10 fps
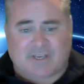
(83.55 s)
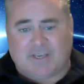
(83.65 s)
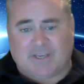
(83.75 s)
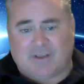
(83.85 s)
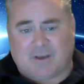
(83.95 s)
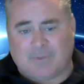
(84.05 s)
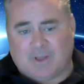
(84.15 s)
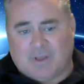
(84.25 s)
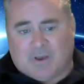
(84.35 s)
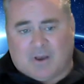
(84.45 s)
And of
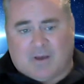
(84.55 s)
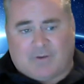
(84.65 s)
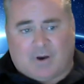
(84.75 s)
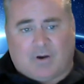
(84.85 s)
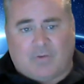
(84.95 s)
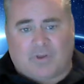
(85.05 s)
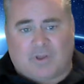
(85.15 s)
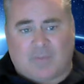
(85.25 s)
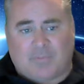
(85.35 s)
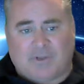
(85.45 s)
all the
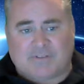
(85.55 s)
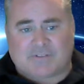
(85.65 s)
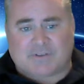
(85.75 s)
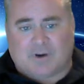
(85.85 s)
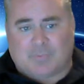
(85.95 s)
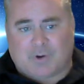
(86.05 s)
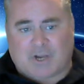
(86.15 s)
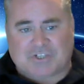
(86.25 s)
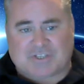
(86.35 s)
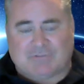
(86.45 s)
companies or
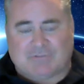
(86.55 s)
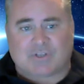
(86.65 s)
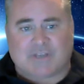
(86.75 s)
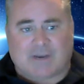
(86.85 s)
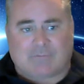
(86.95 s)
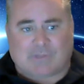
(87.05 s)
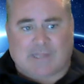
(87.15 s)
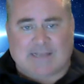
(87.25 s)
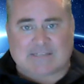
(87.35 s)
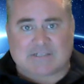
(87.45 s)
projects I've looked at over the
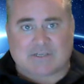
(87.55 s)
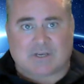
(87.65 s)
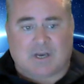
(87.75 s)
last